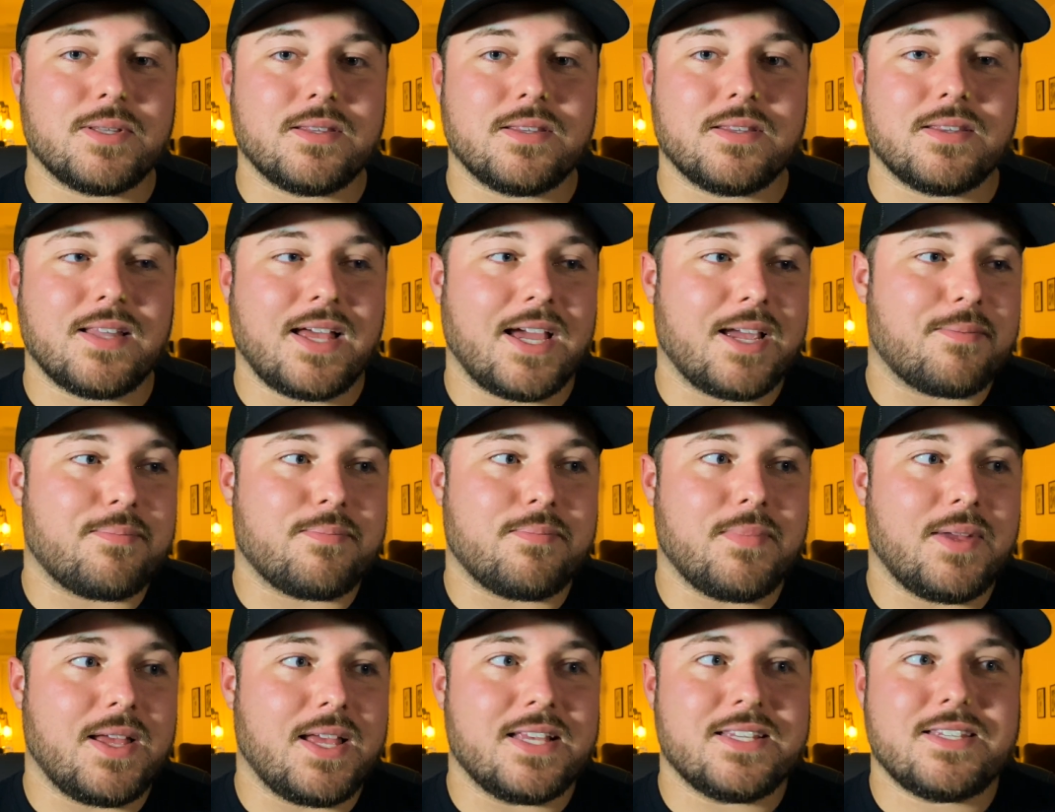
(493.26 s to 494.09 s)

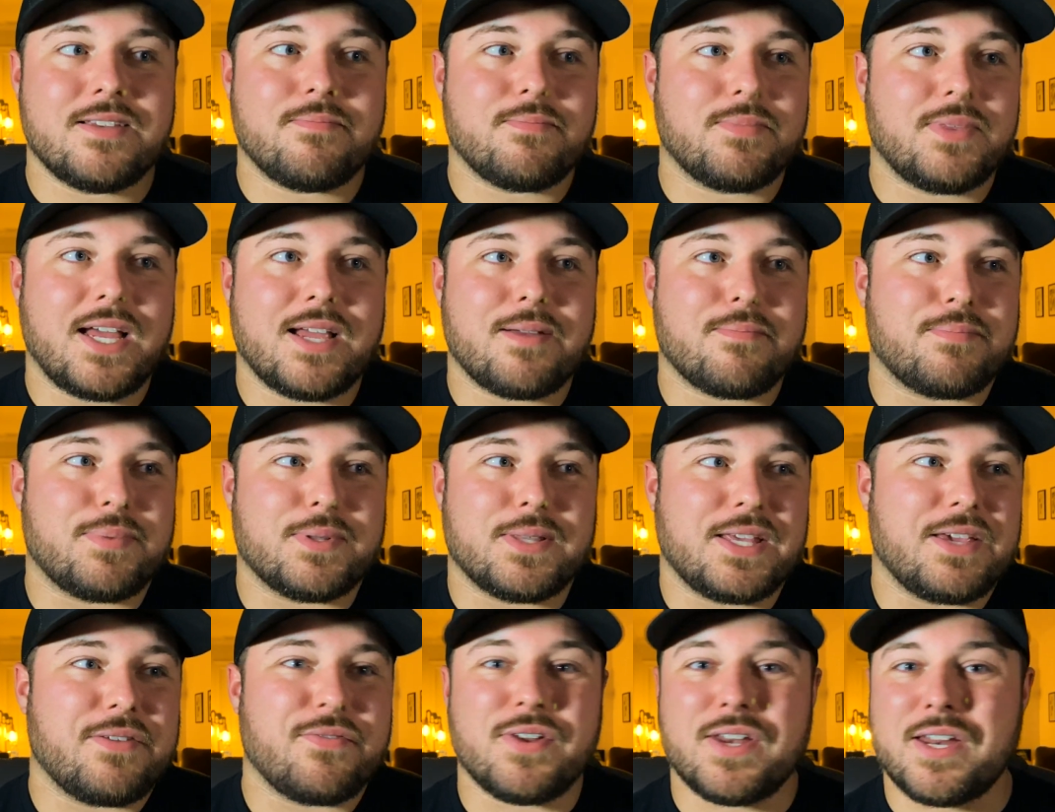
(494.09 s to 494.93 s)
like
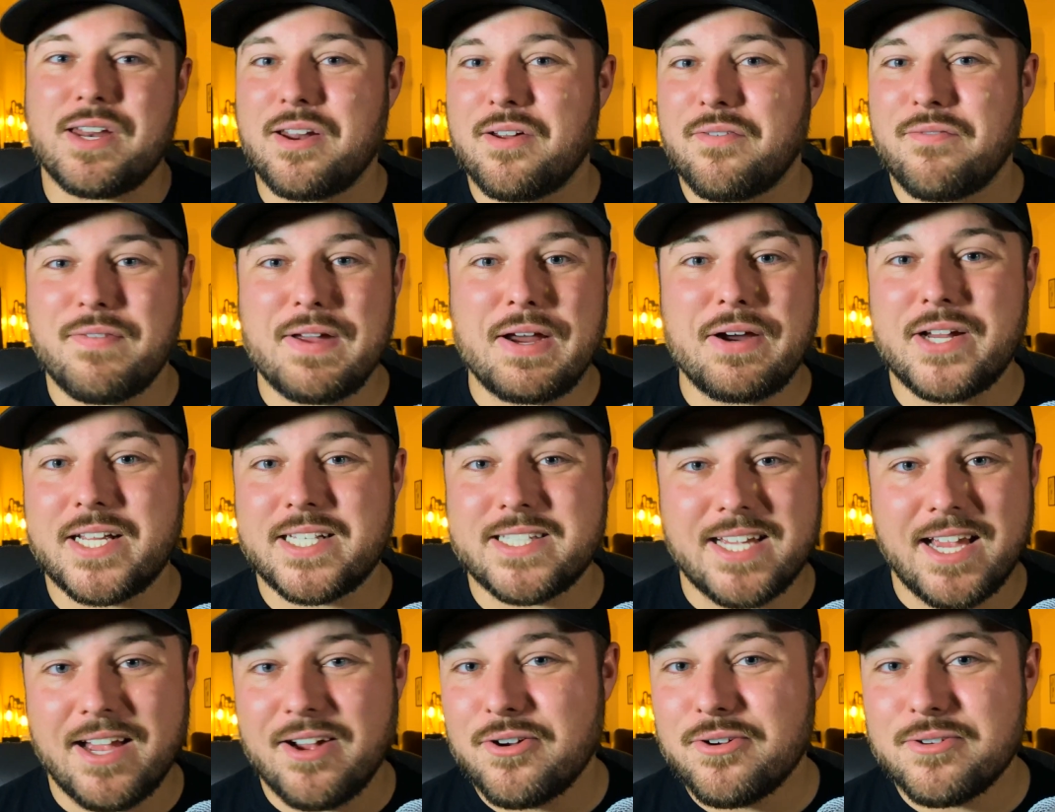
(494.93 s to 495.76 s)
believing in a fairy
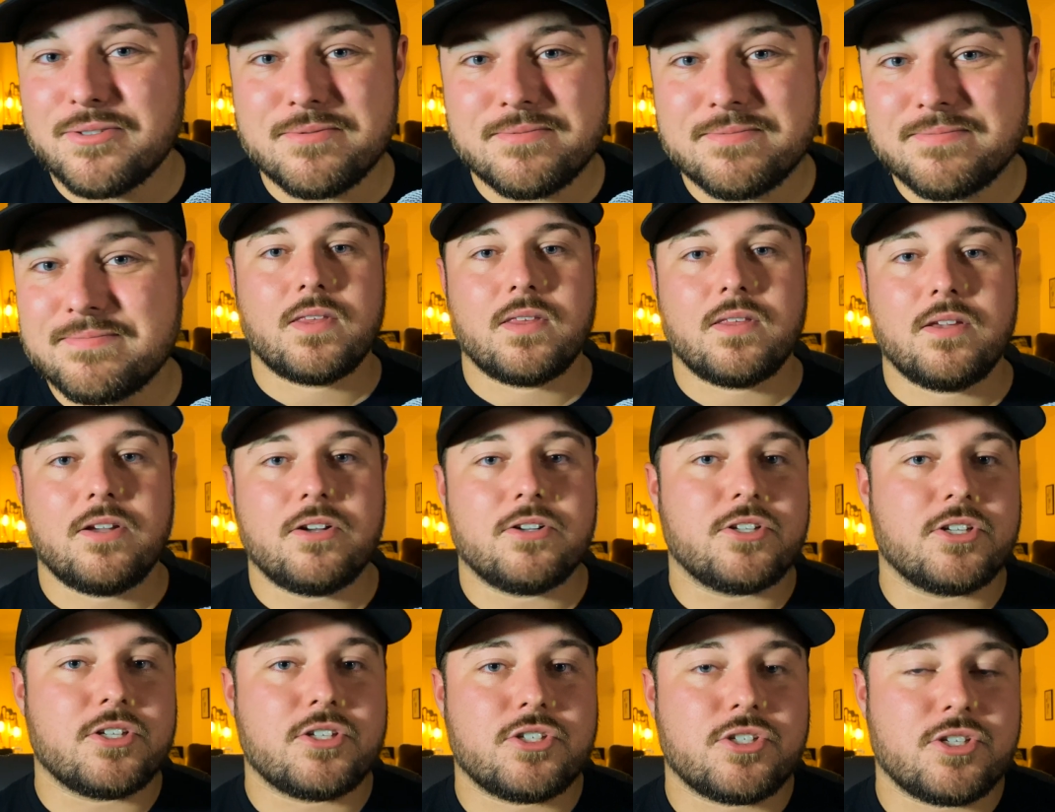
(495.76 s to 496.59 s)
tale. You're
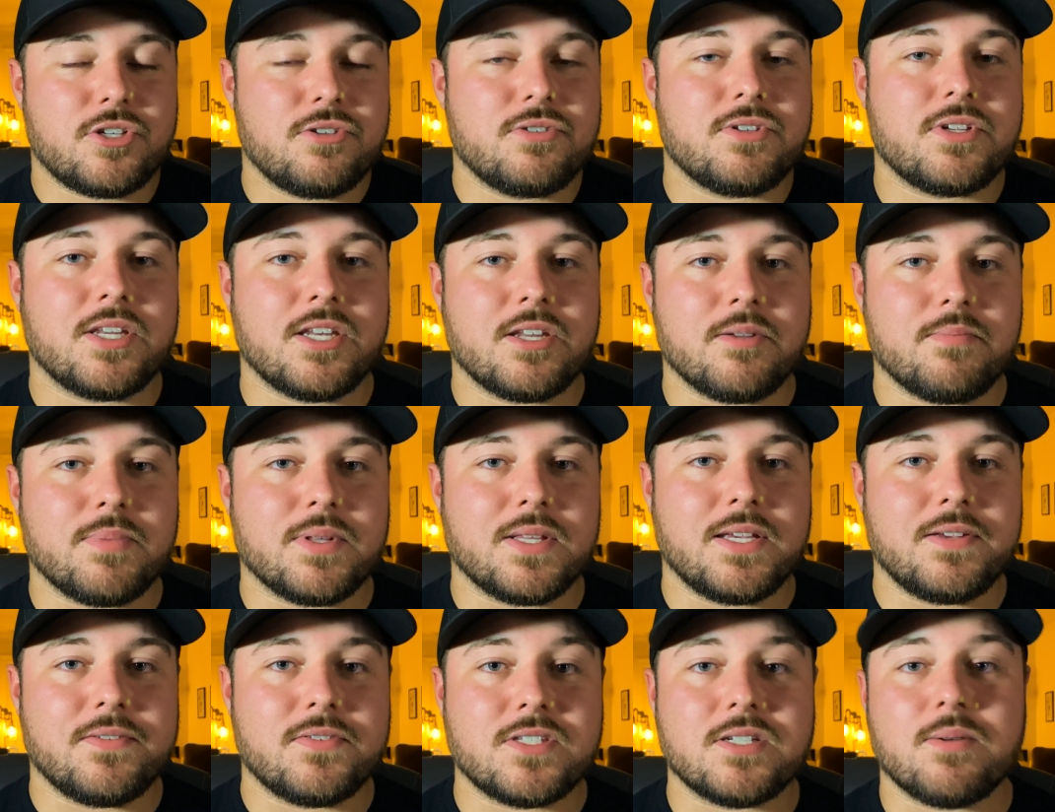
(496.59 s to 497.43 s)
just choosing to
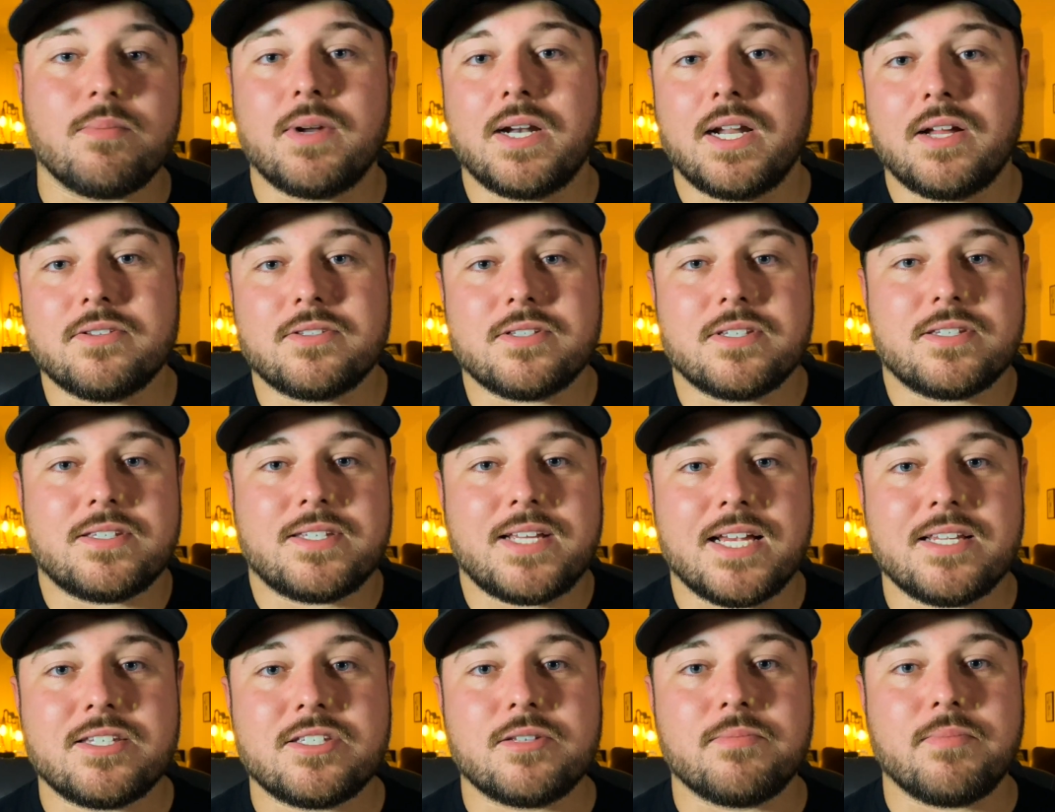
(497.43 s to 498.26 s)
believe someone else's
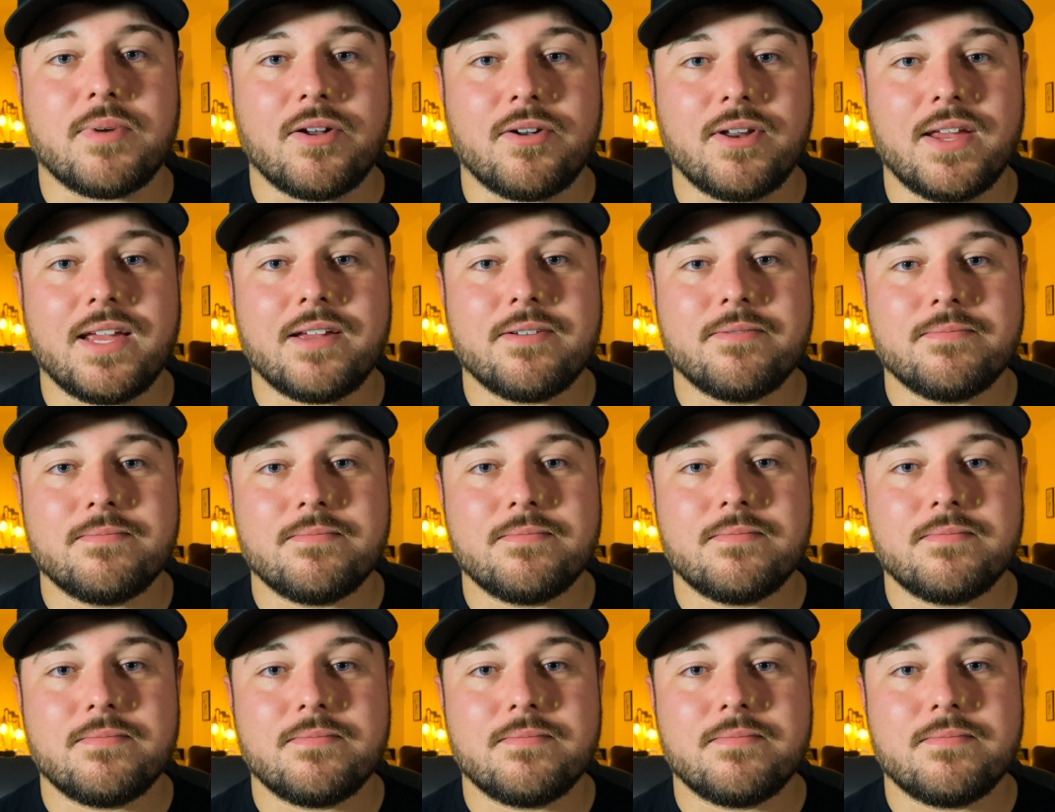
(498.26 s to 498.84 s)
testimony.